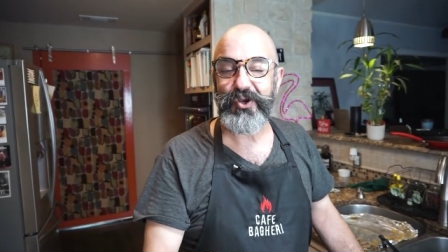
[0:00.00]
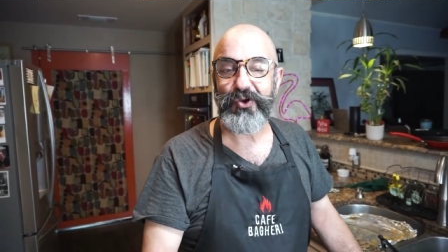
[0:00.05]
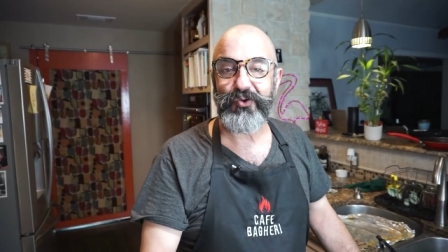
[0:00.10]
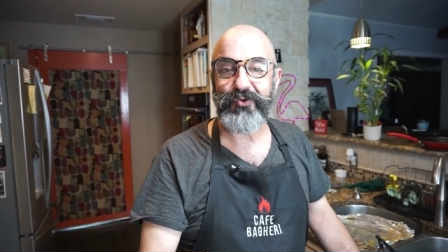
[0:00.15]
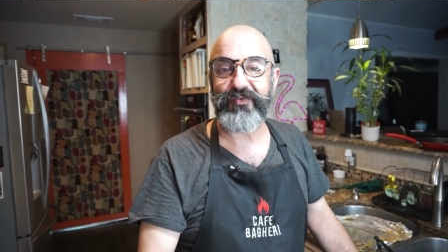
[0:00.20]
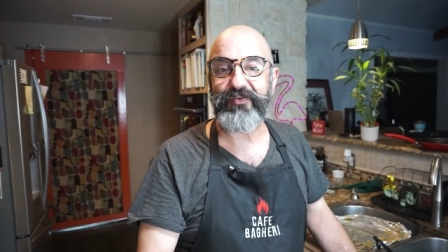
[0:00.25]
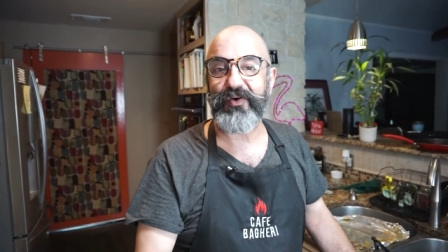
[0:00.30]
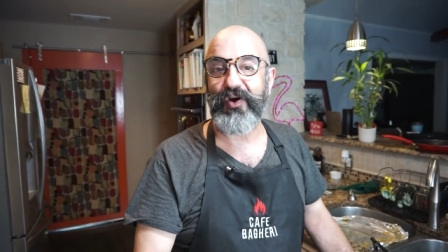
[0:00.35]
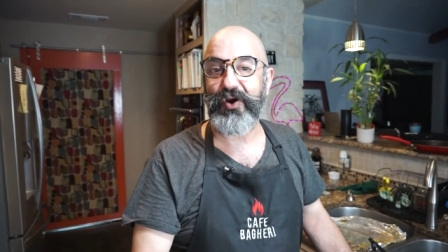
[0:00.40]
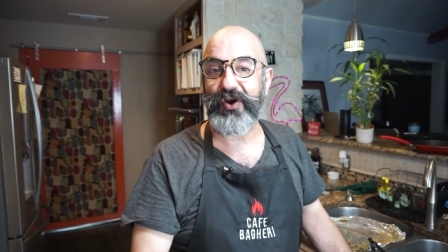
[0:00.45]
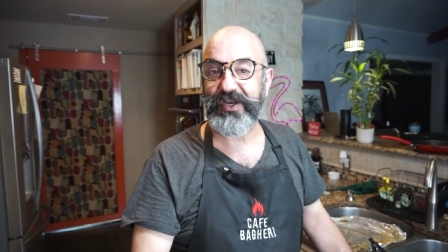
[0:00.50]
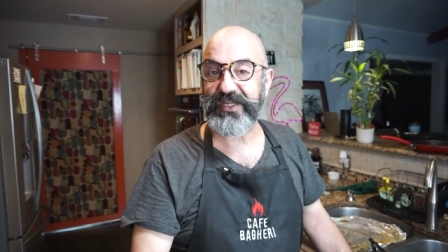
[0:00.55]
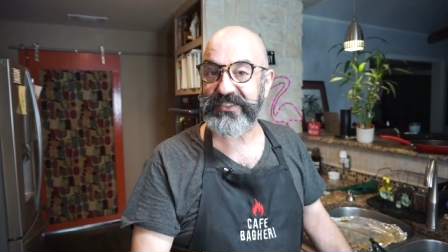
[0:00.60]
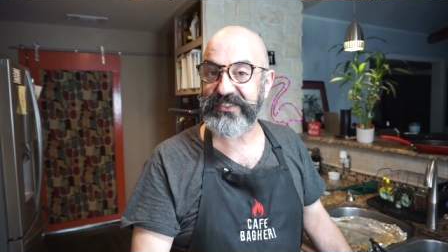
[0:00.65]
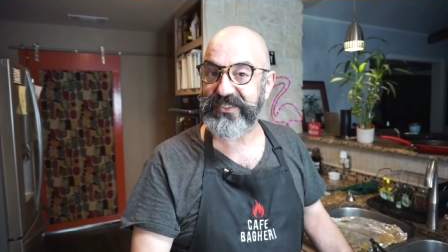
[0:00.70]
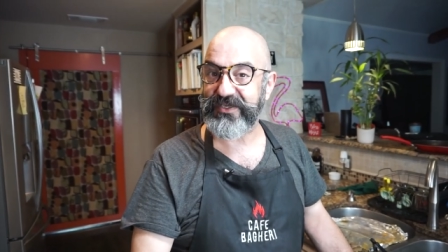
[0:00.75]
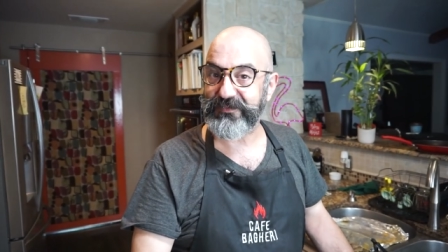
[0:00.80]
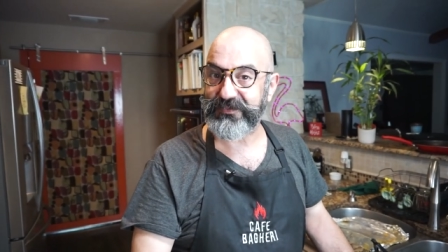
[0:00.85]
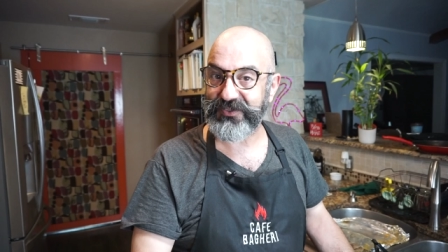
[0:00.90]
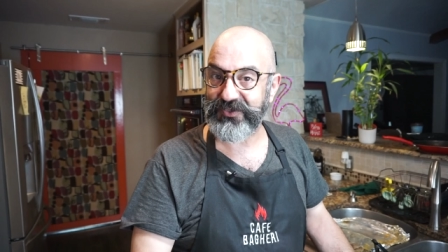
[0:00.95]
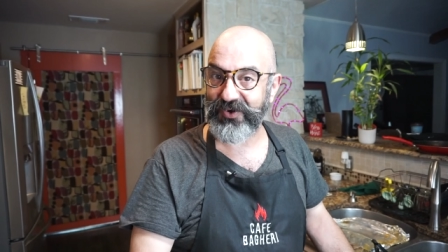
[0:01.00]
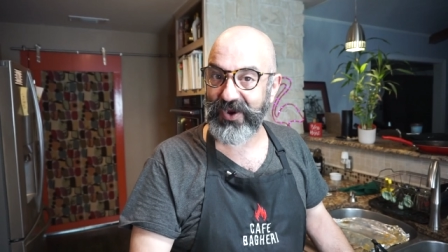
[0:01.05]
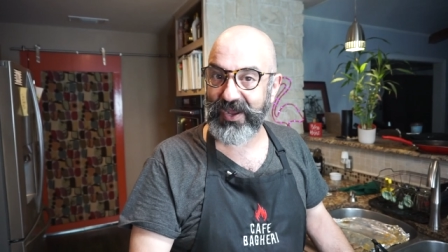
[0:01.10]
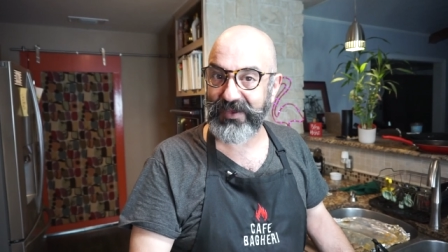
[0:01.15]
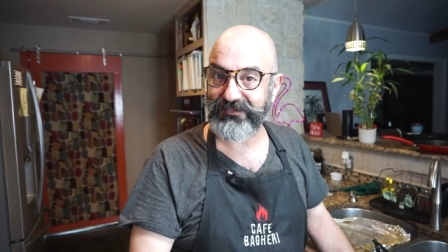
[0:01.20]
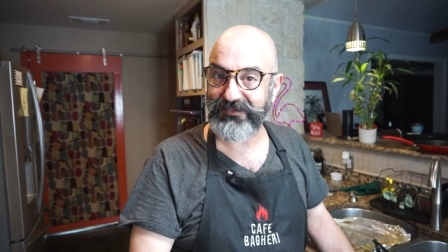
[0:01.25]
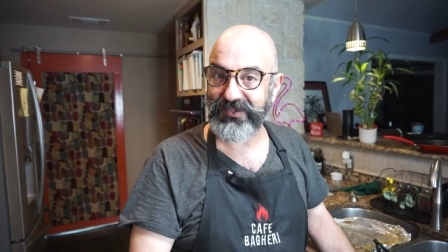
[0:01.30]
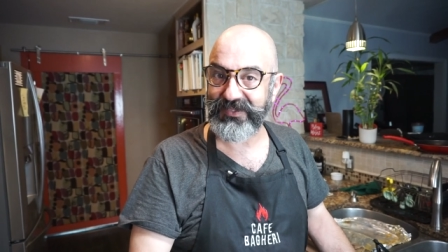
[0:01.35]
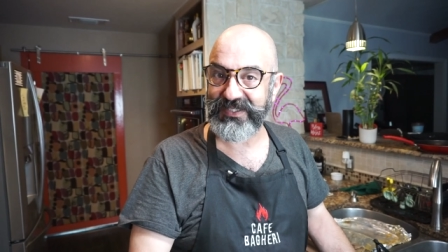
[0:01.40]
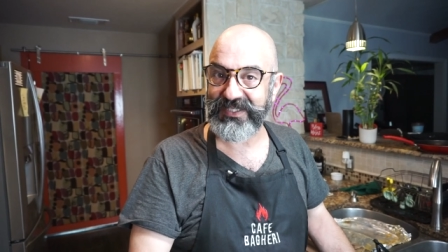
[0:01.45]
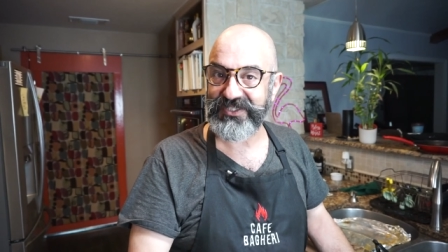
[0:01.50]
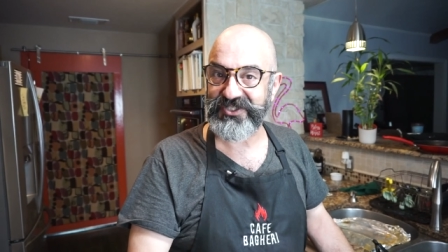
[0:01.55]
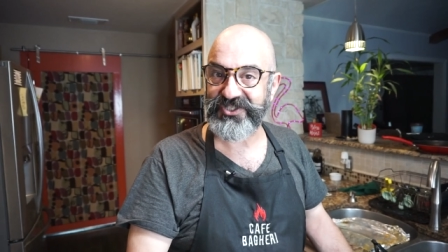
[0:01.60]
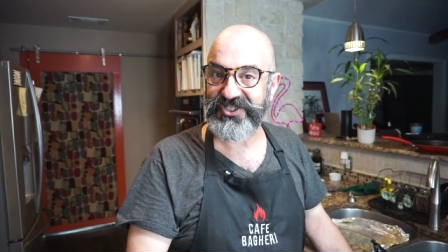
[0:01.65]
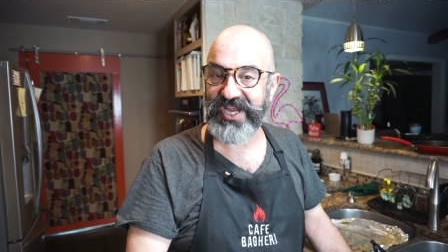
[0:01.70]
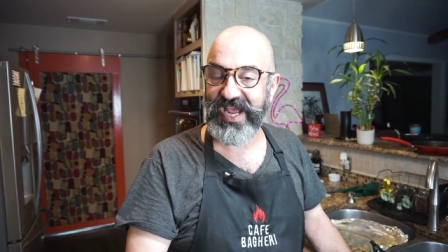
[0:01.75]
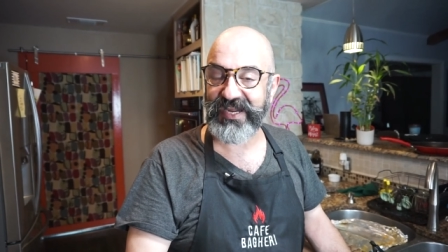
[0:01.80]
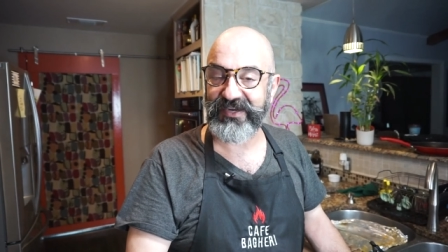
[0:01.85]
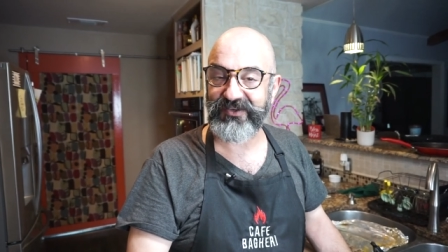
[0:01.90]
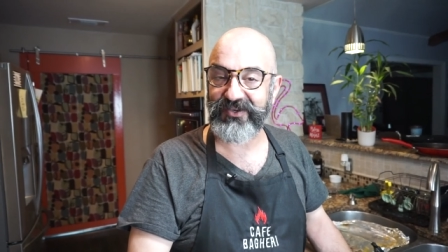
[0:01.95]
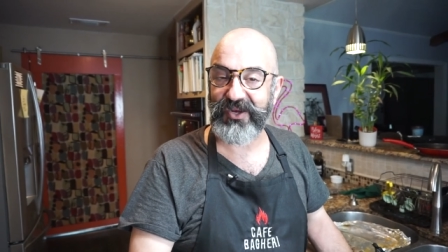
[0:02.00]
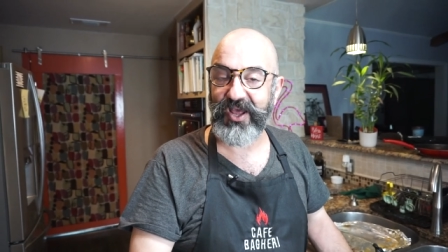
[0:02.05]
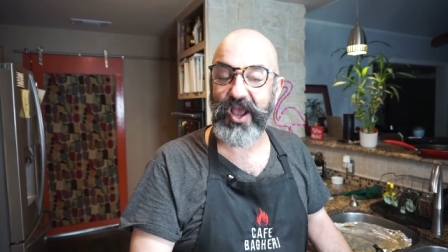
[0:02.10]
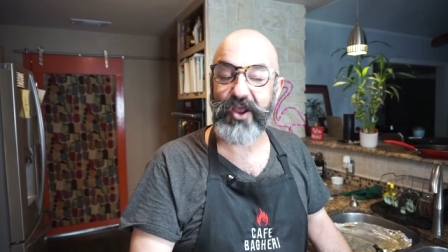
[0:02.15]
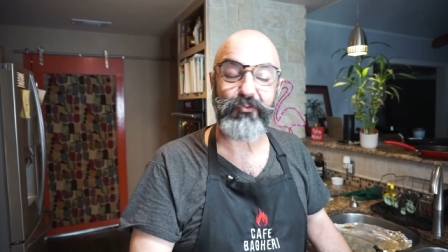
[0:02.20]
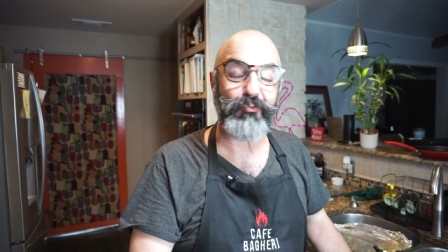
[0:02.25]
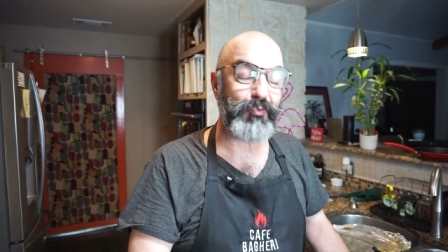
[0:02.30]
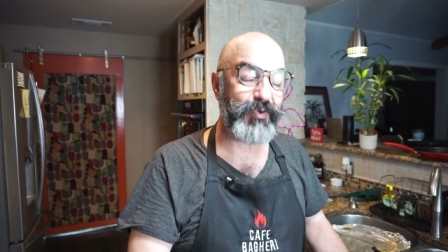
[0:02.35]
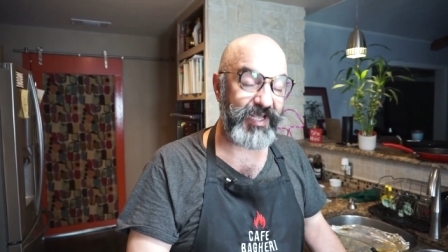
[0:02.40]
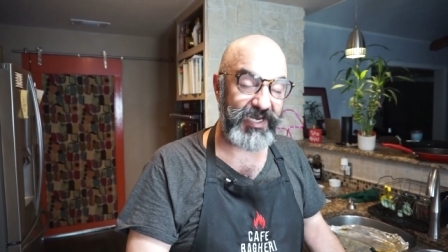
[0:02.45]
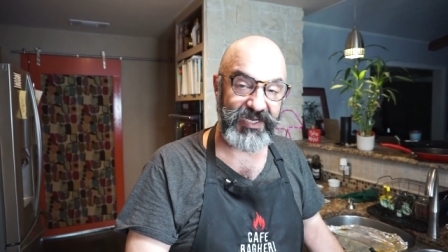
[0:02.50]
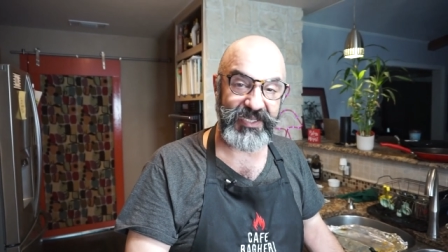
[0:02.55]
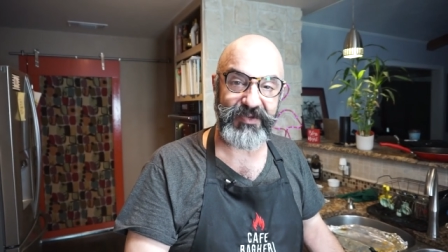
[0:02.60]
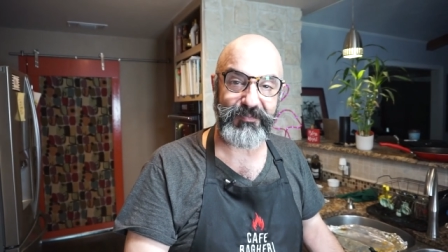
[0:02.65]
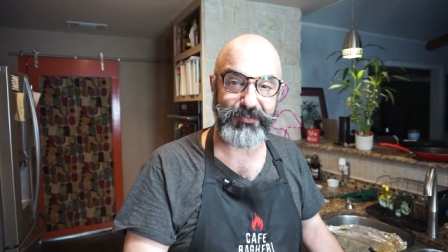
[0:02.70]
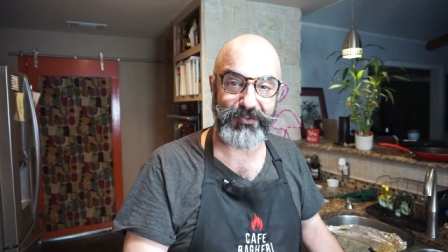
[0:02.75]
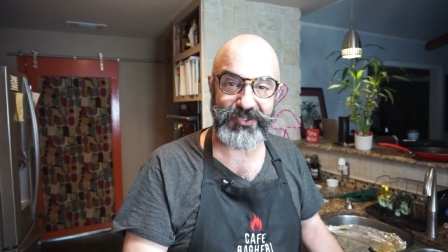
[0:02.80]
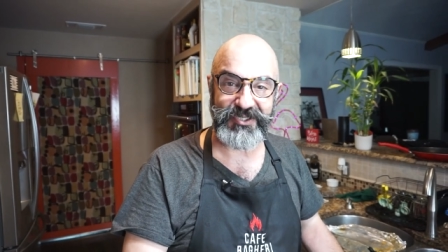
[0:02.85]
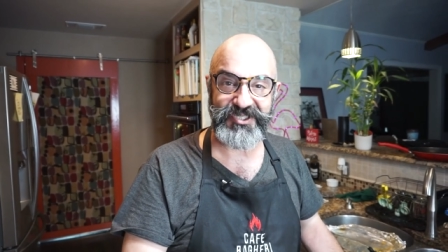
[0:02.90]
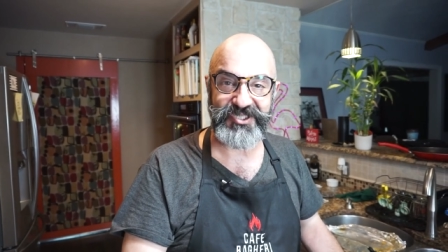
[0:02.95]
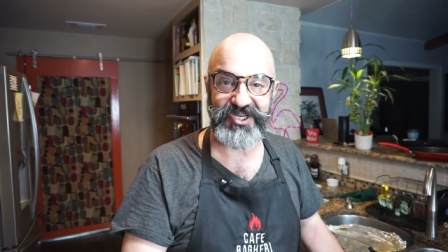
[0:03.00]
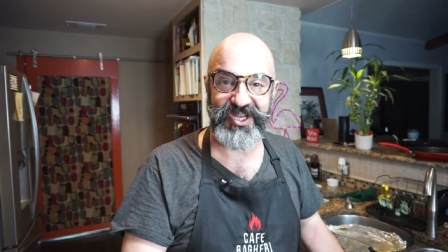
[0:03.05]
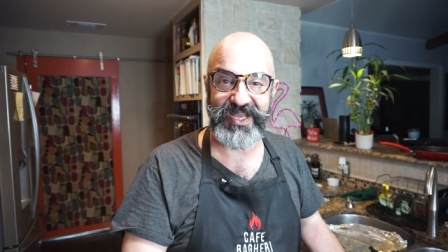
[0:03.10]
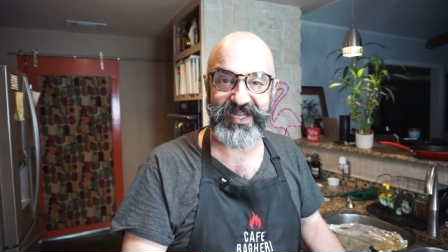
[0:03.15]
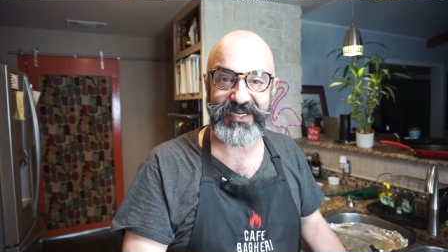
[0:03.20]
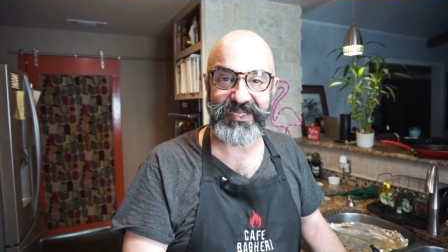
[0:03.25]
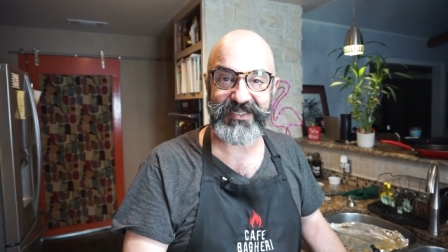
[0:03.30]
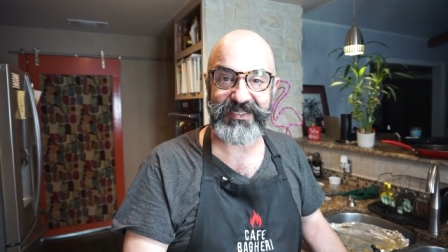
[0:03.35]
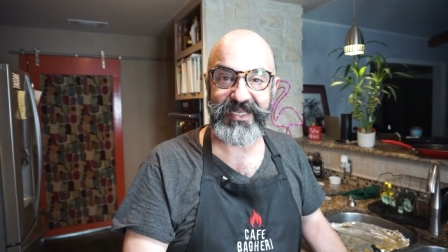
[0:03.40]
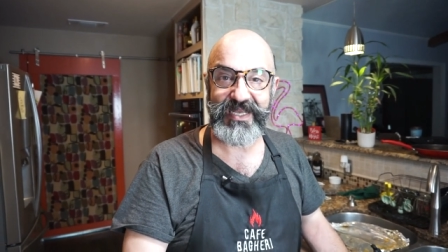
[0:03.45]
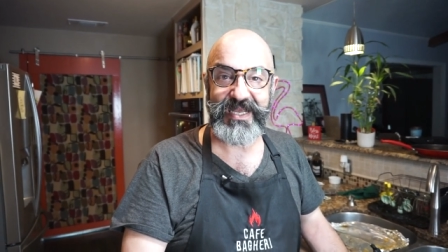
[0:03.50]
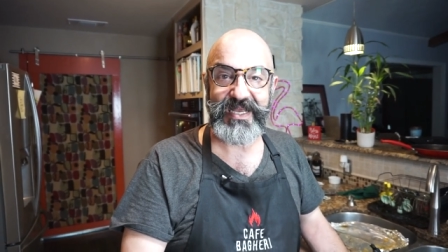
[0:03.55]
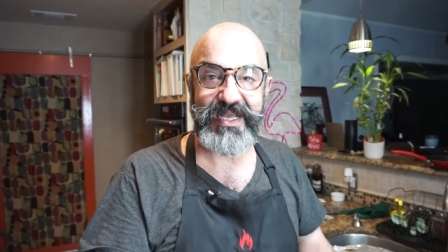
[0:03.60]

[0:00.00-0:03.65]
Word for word: who've already subscribed to this channel. I really appreciate it.